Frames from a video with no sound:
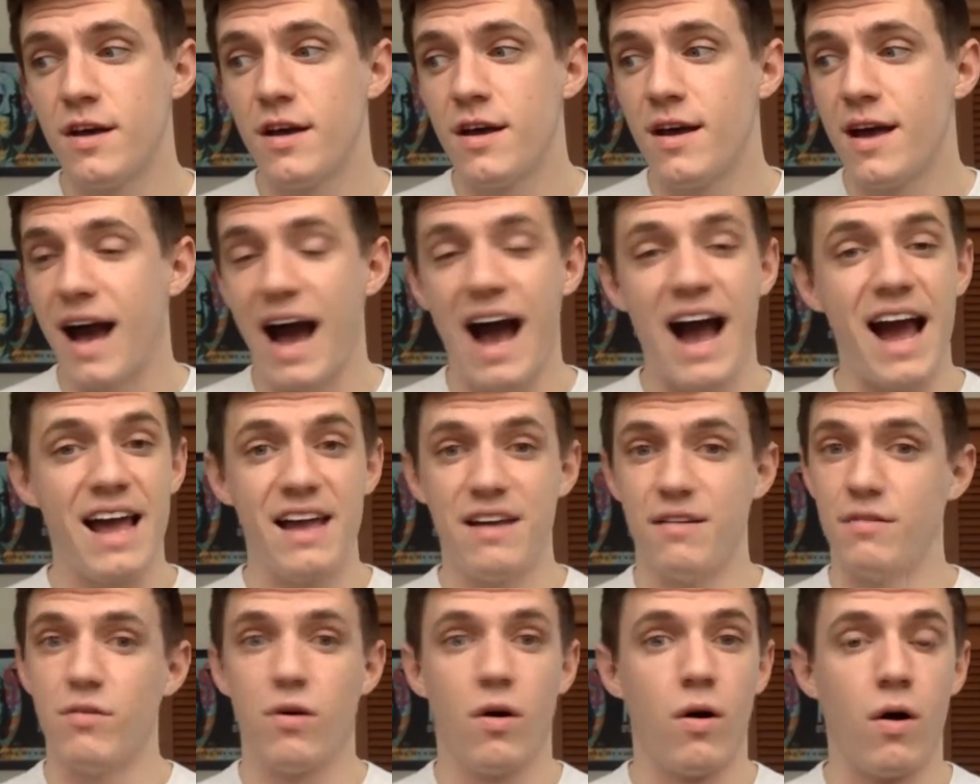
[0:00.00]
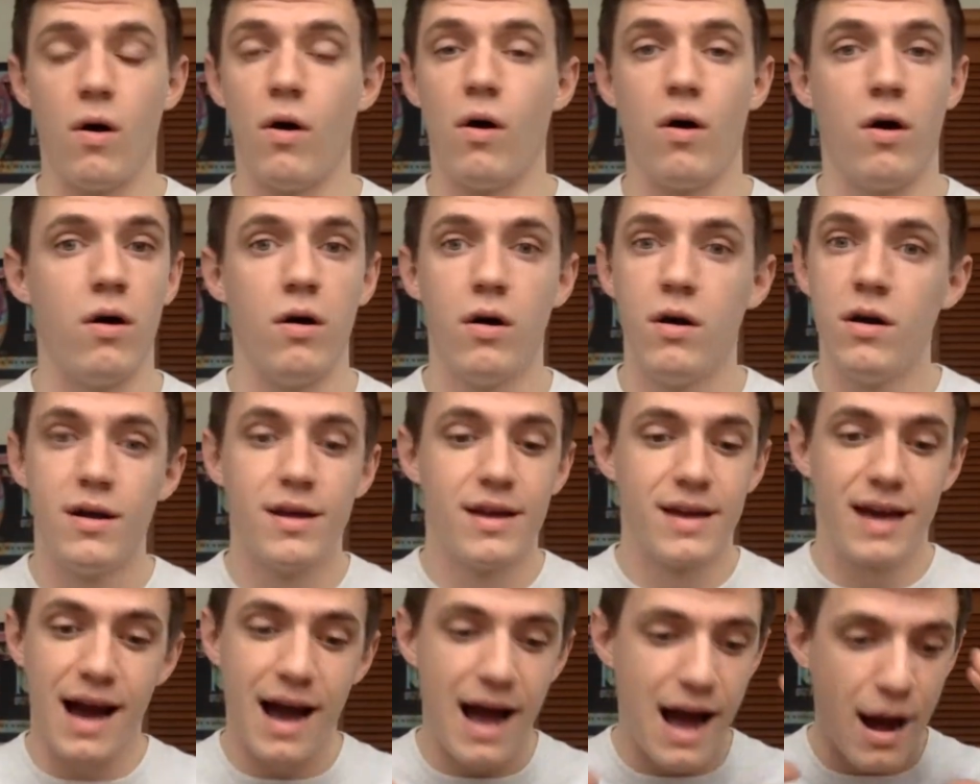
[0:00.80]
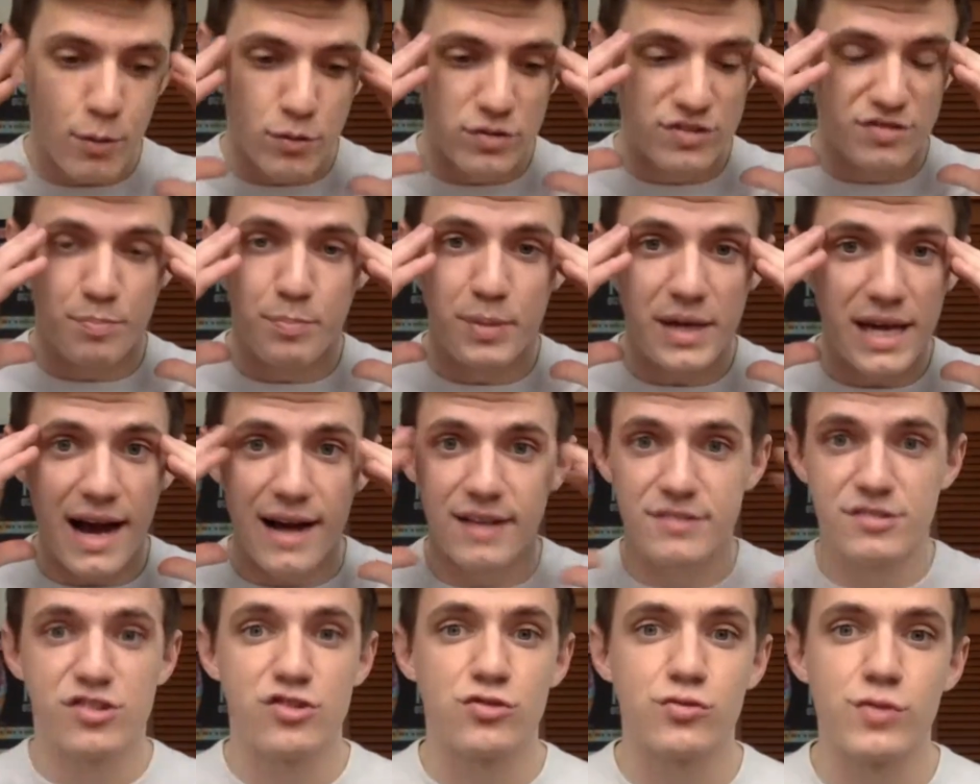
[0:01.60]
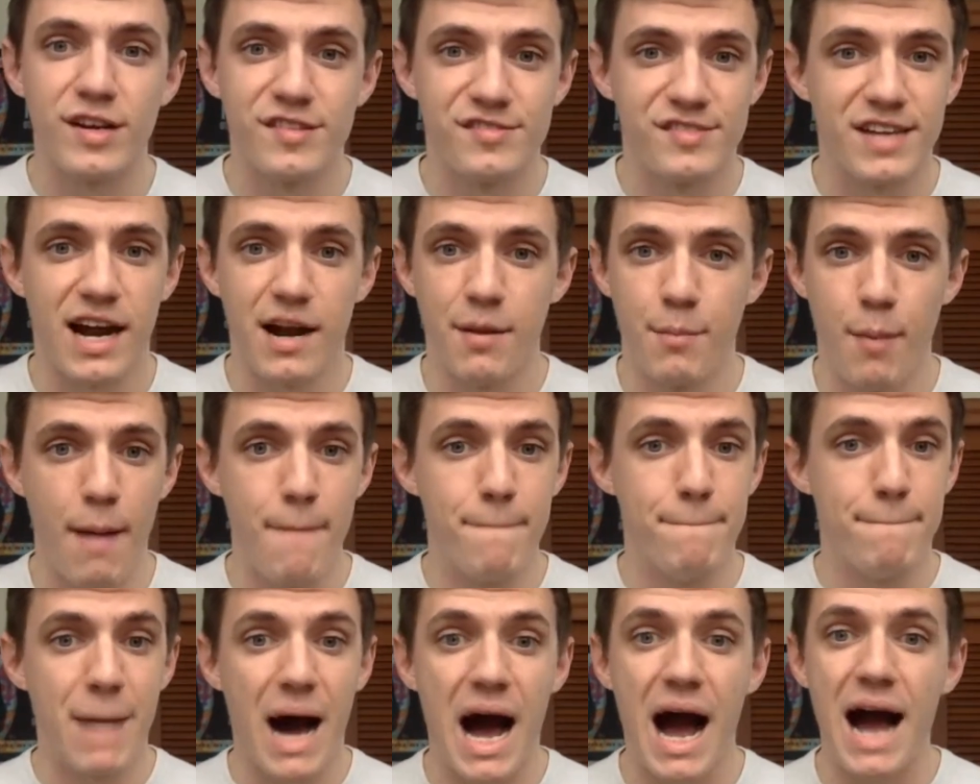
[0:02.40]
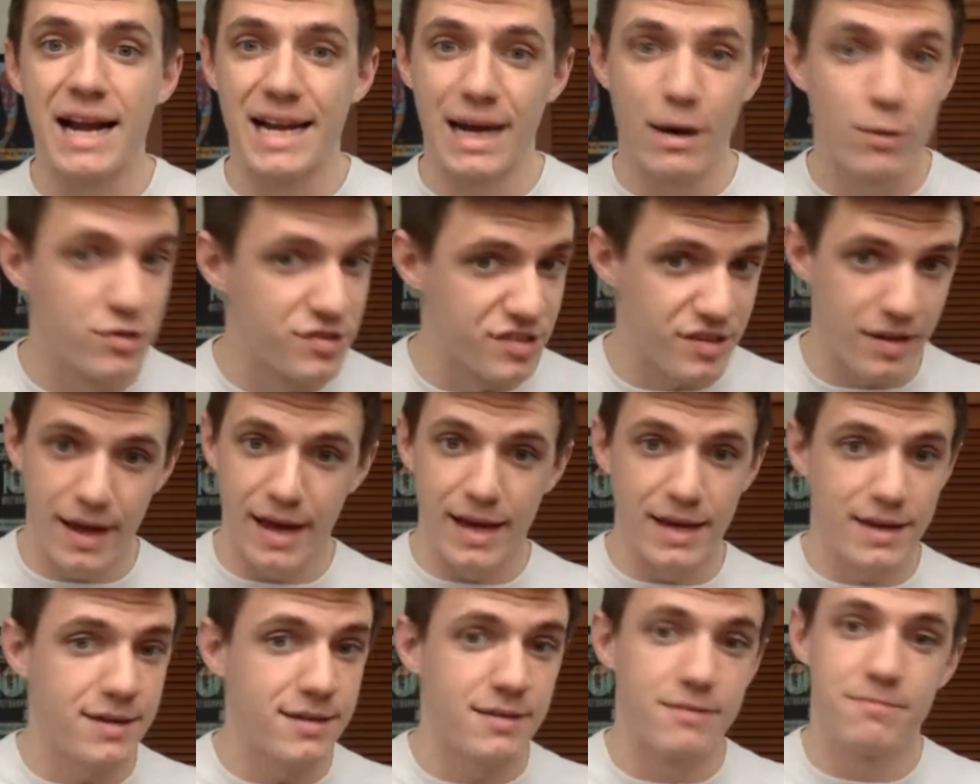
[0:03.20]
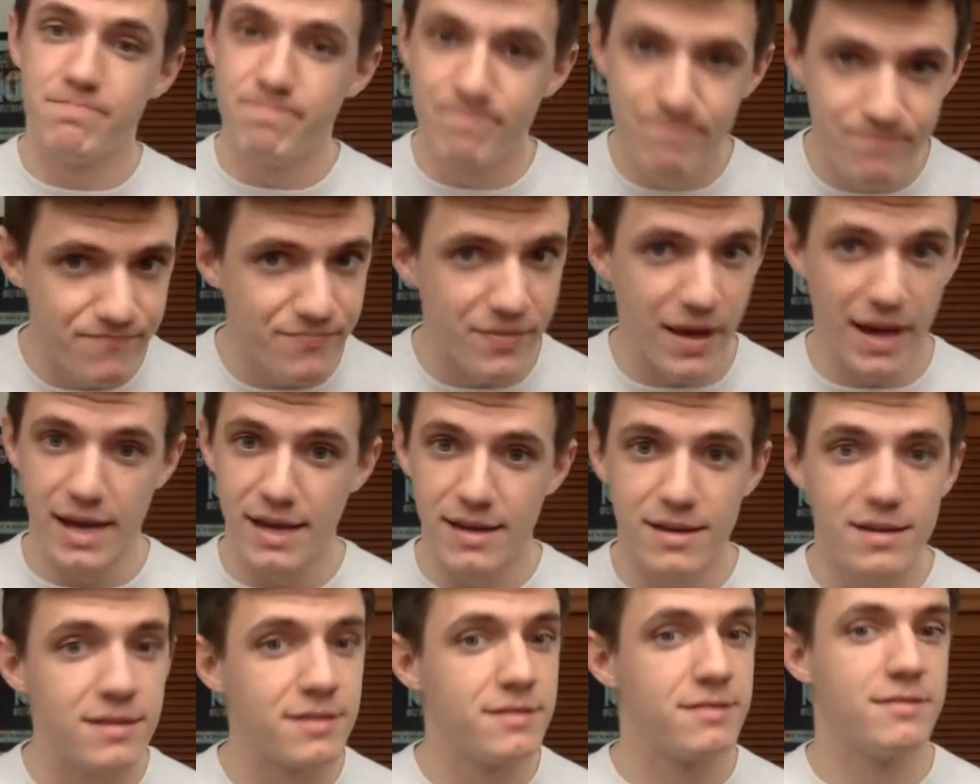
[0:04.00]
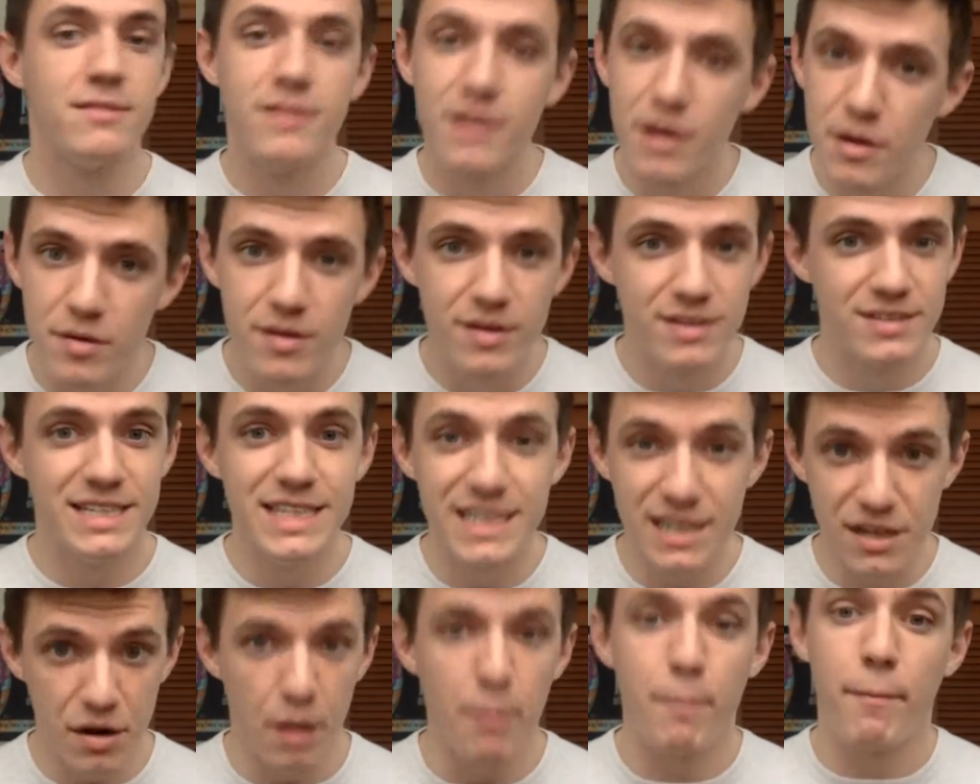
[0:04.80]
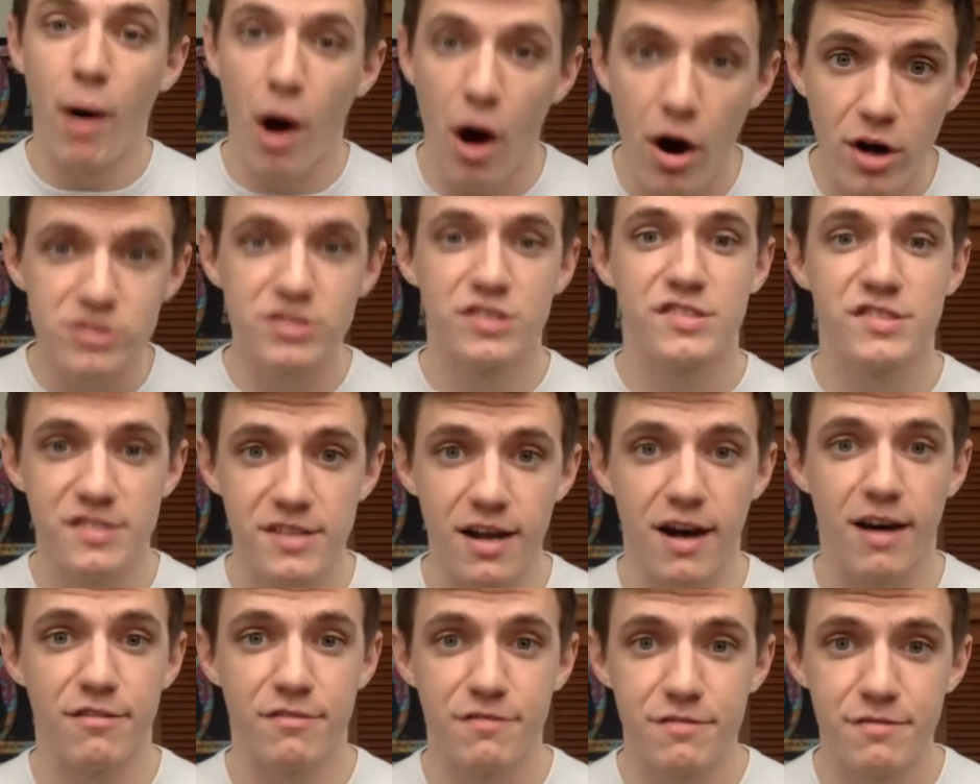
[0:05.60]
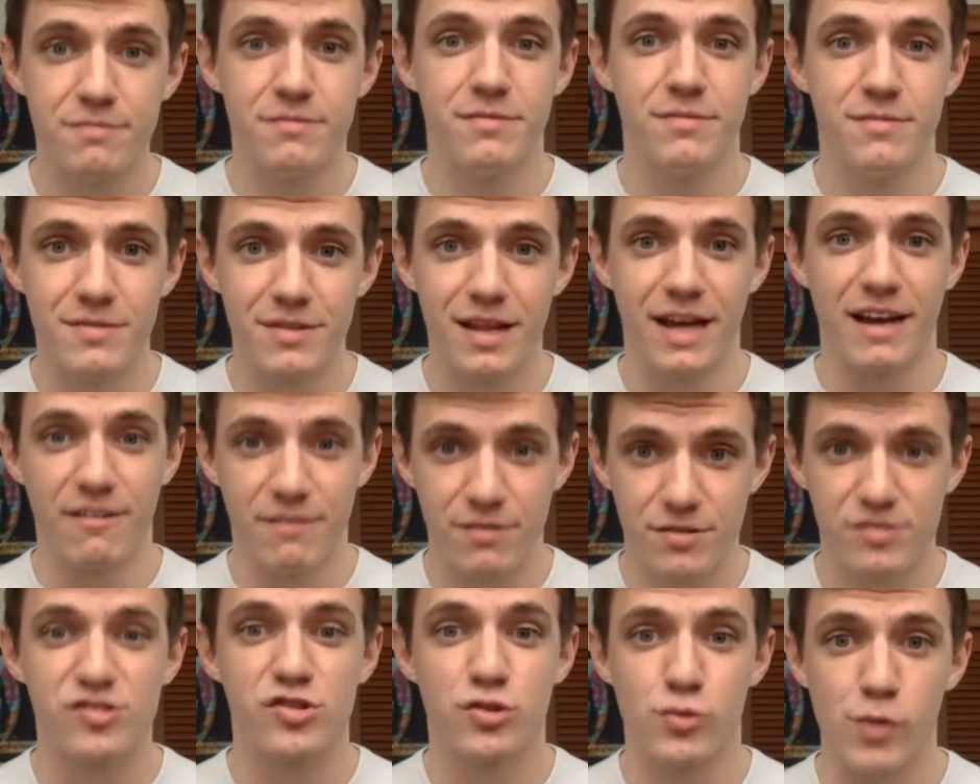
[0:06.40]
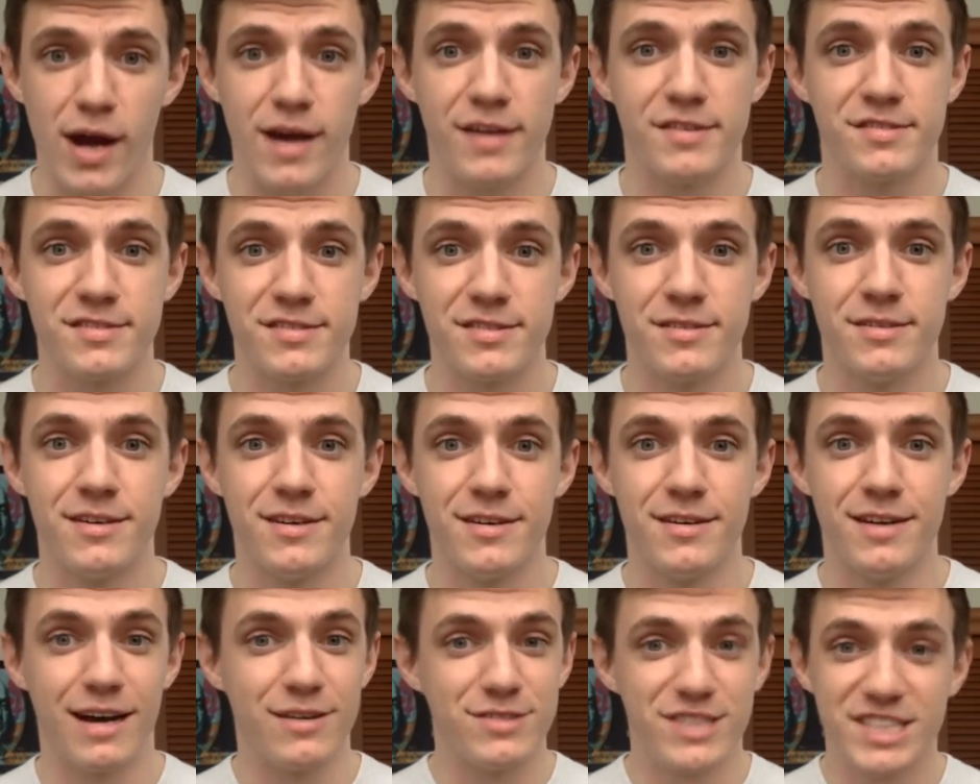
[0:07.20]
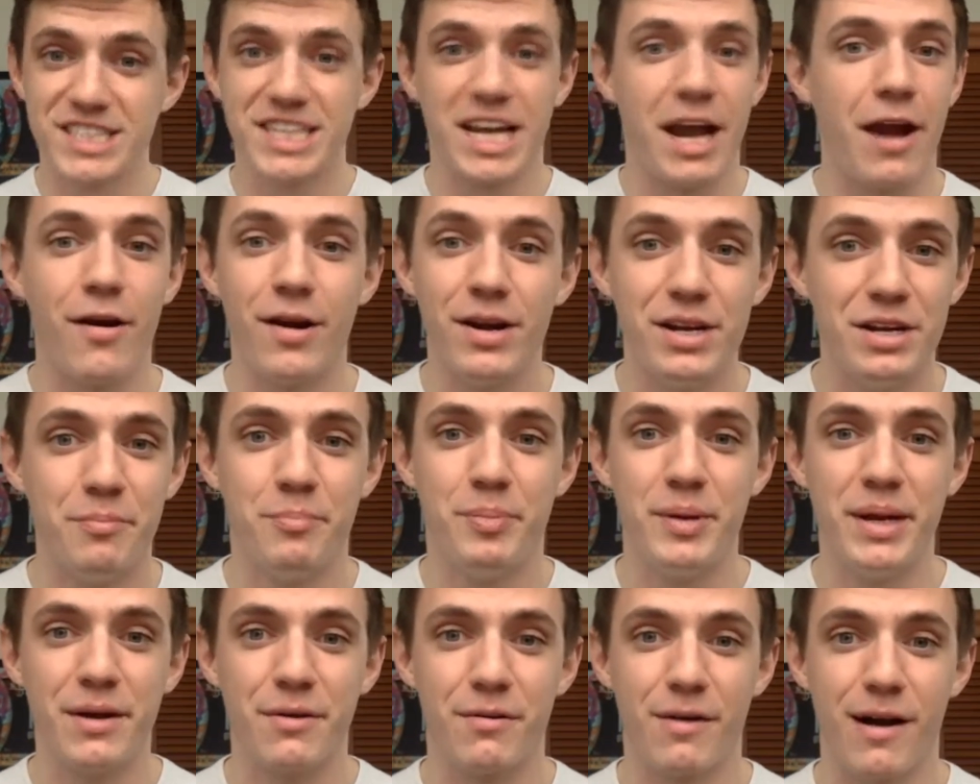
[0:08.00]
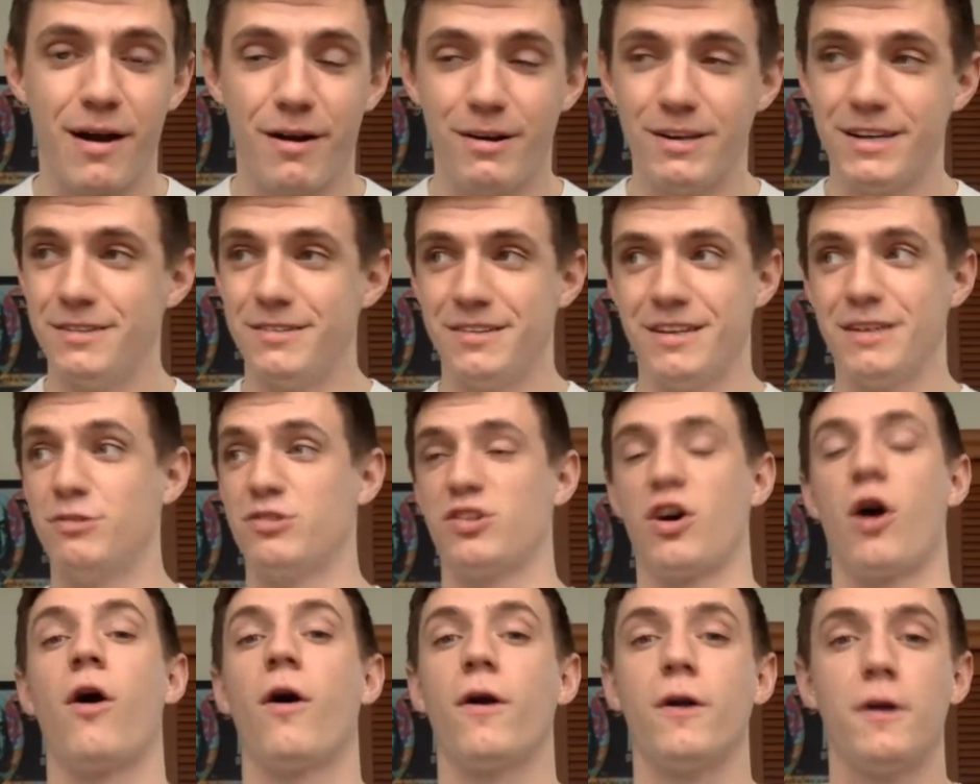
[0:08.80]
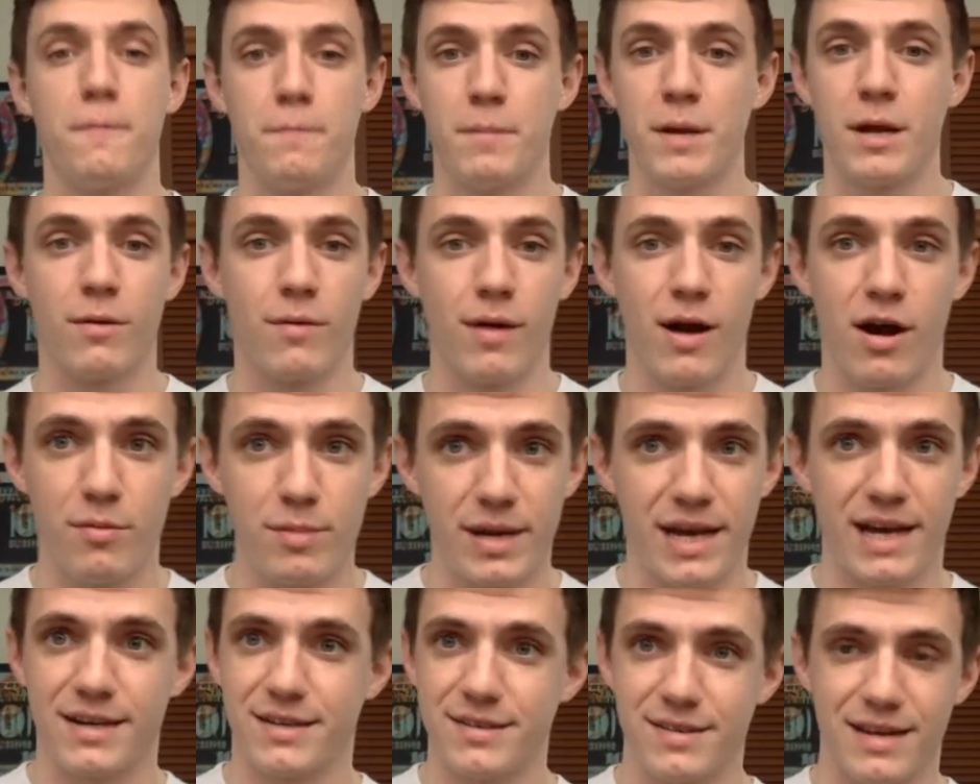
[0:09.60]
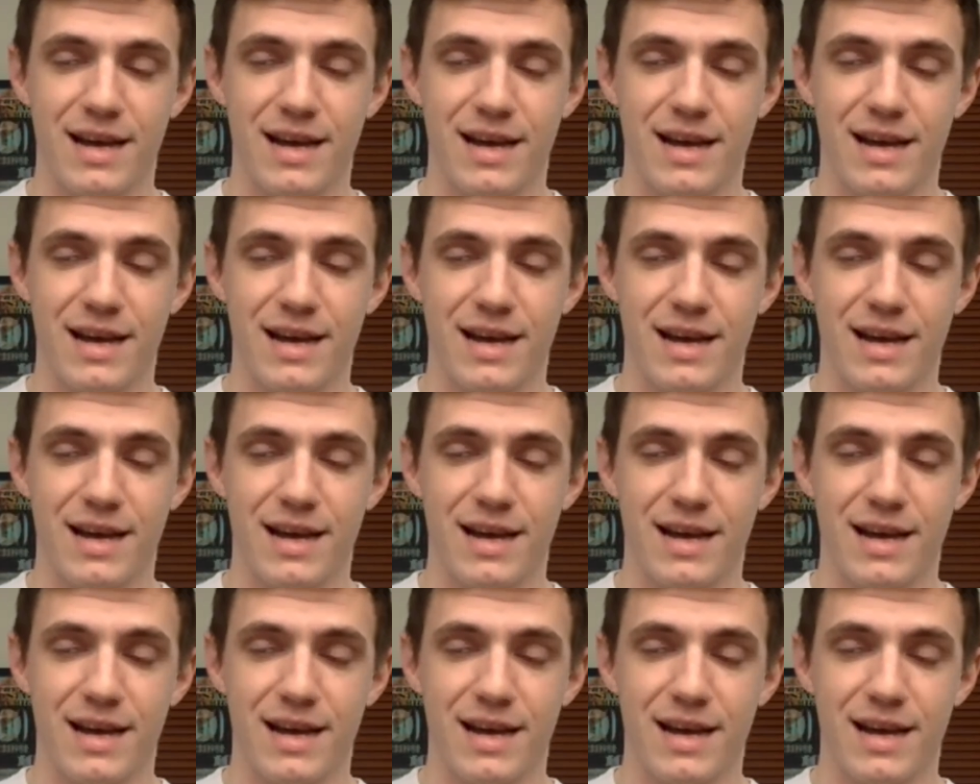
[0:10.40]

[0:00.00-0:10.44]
I was beyond stressed out of my mind. I was like needed to punch stuff, stressed. I was scary to be around. It was hard to be around me.